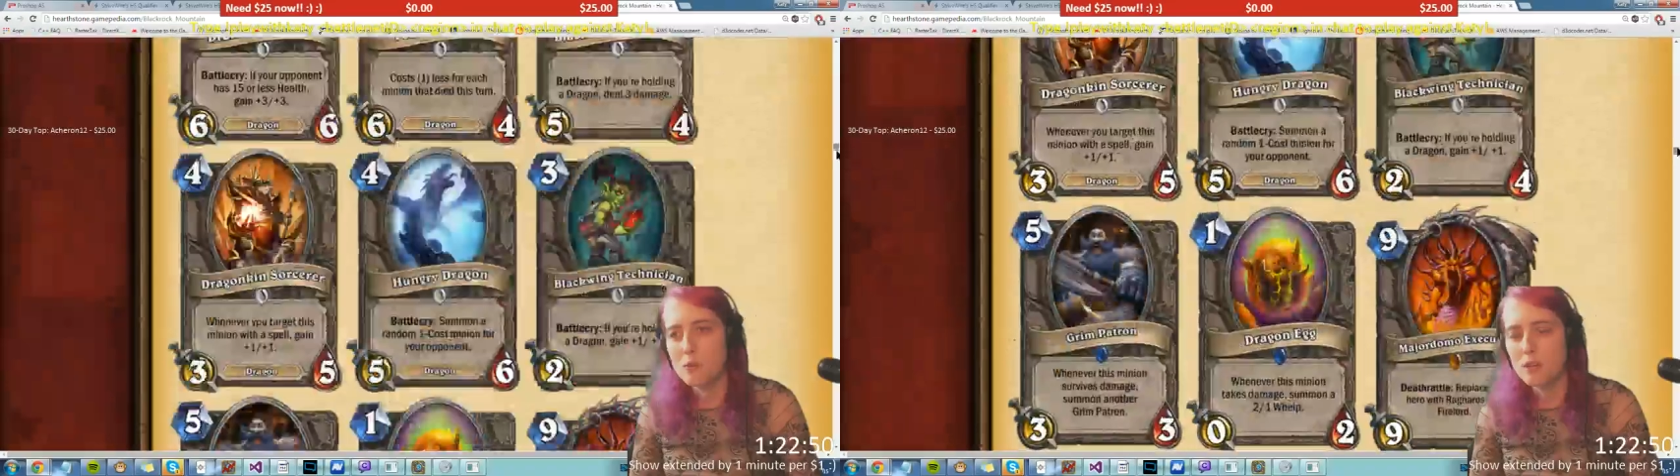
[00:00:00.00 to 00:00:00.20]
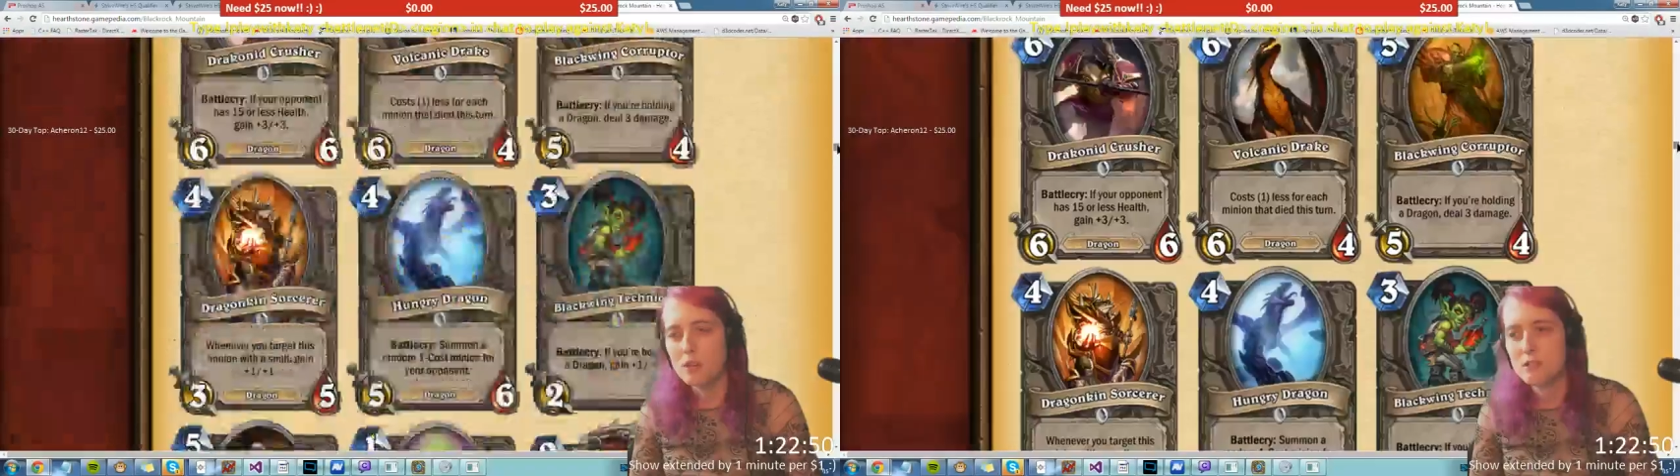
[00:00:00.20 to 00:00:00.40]

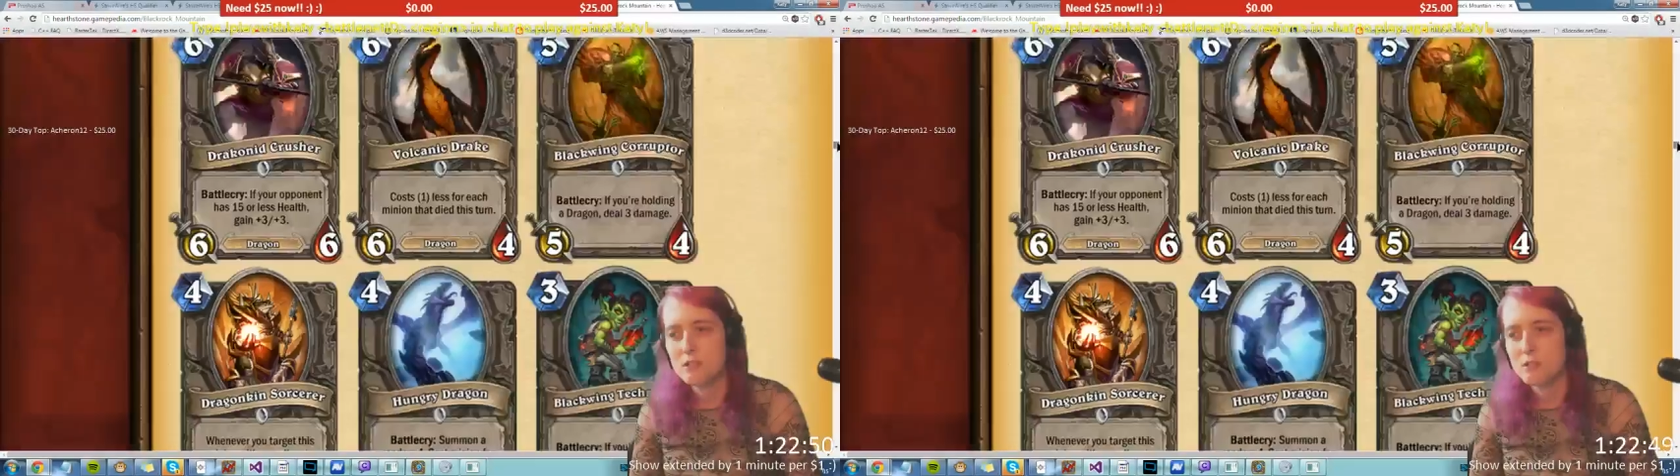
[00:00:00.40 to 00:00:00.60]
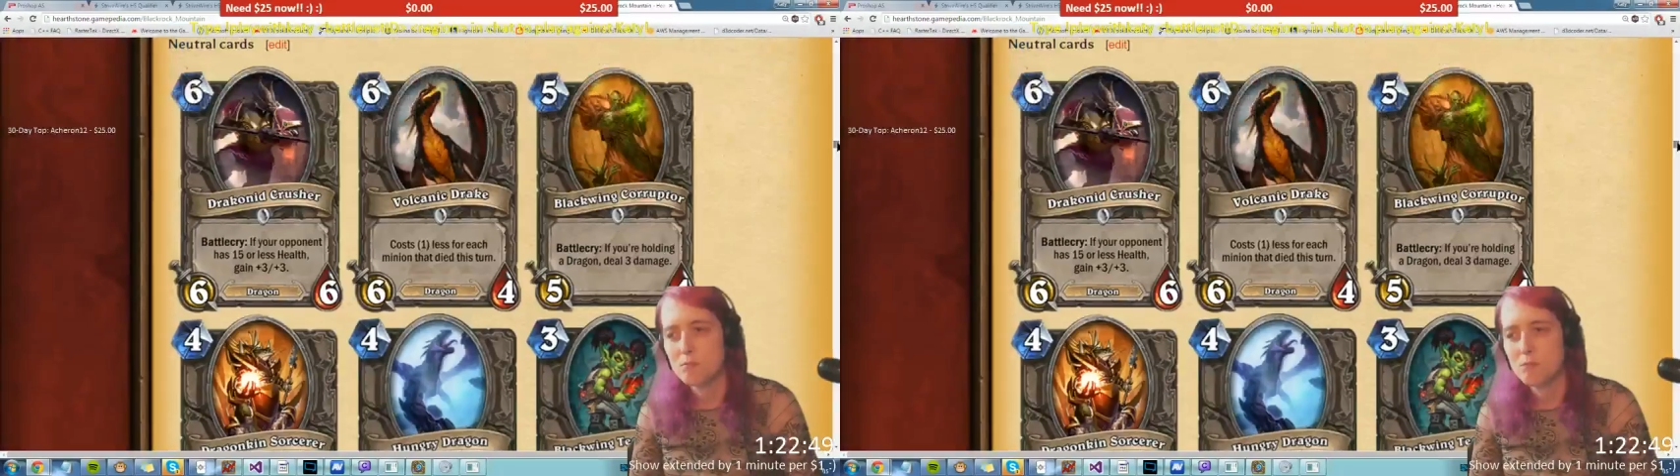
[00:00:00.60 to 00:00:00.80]
which I need
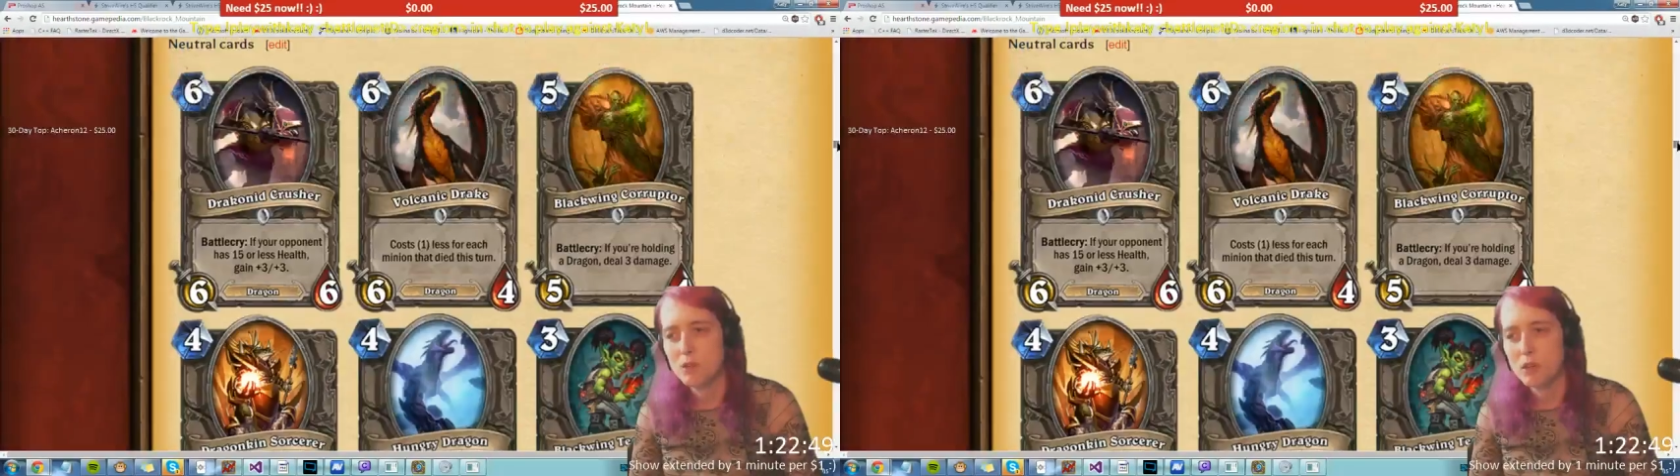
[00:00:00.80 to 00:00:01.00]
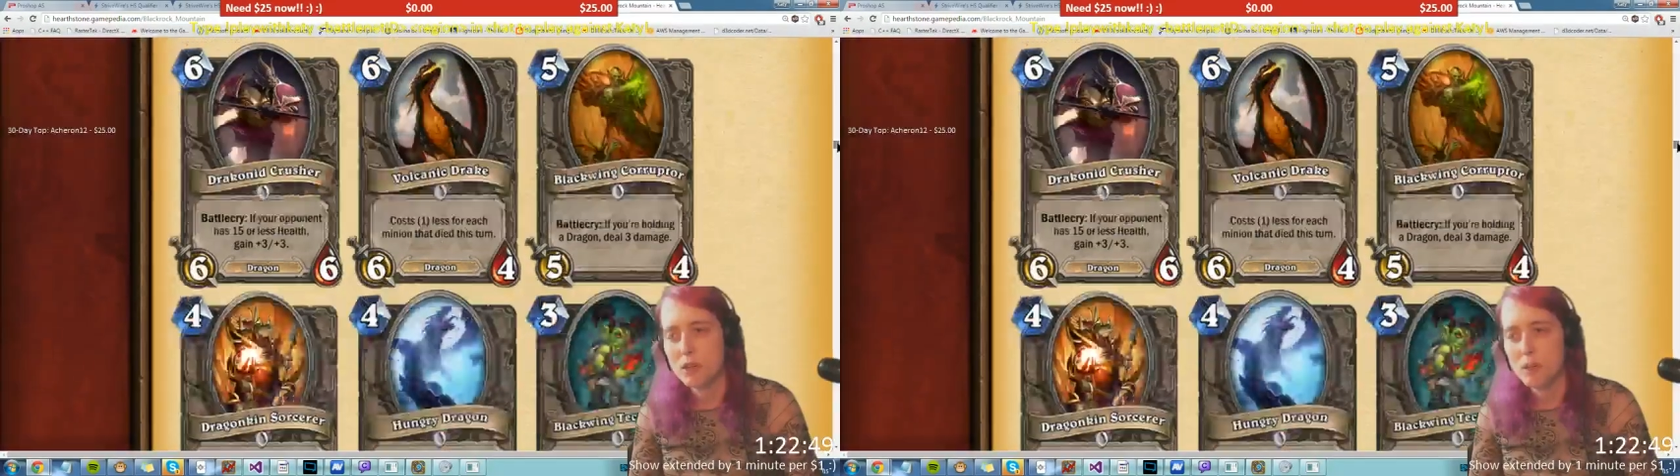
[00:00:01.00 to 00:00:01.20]
to
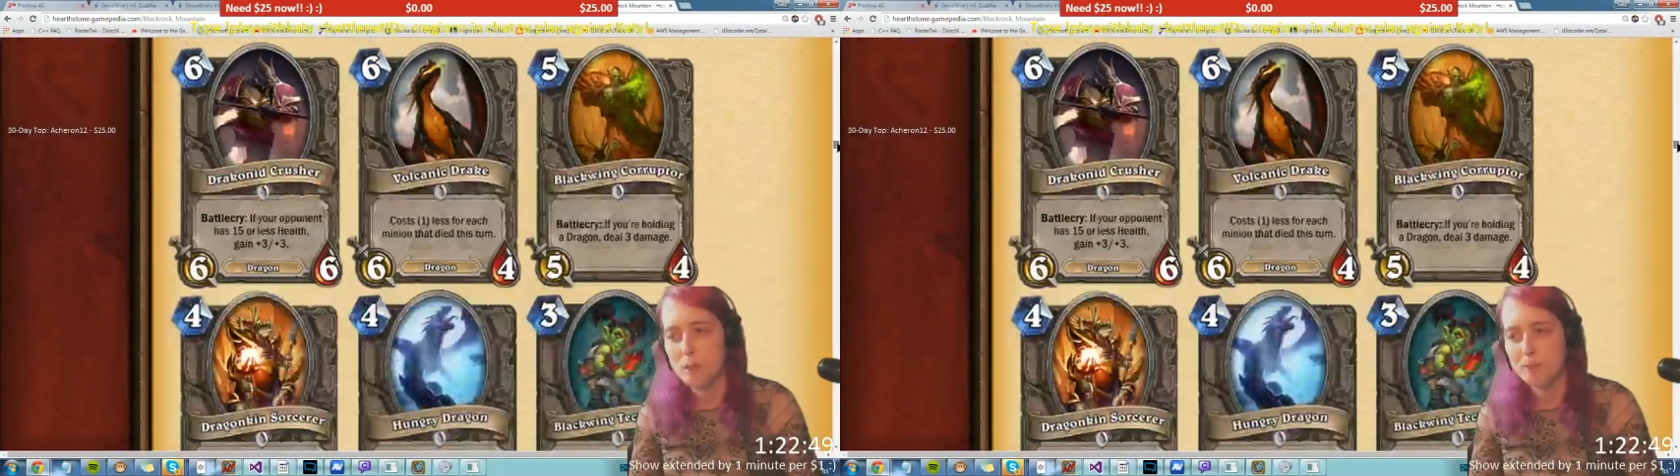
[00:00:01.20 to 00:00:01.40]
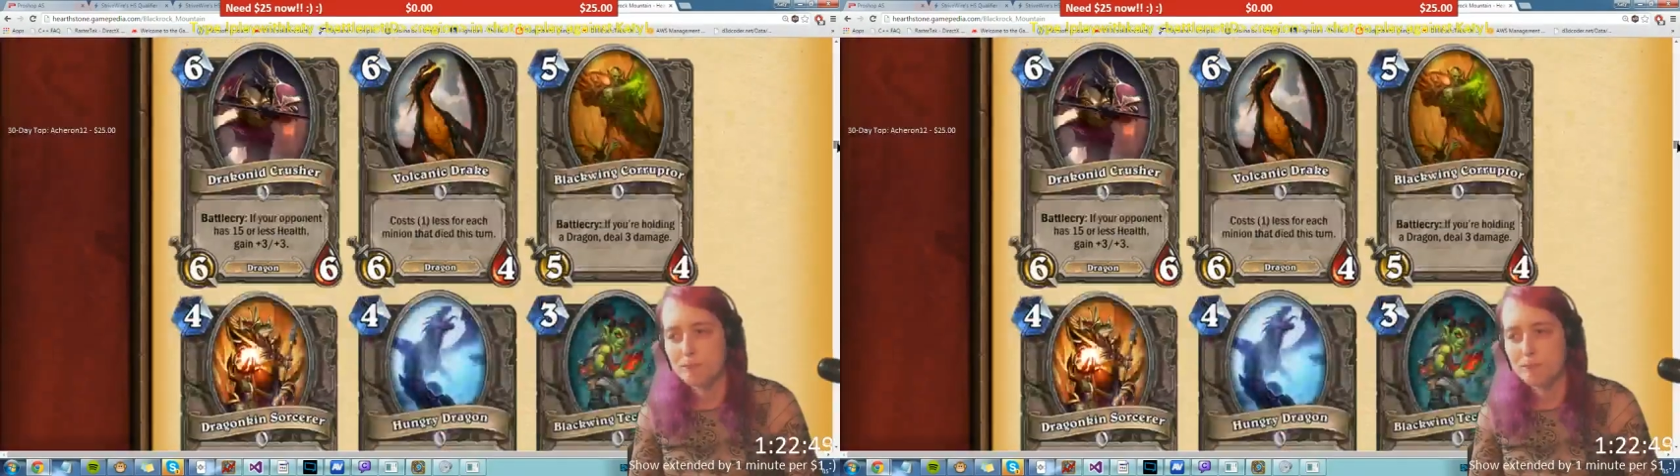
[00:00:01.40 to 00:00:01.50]
look at.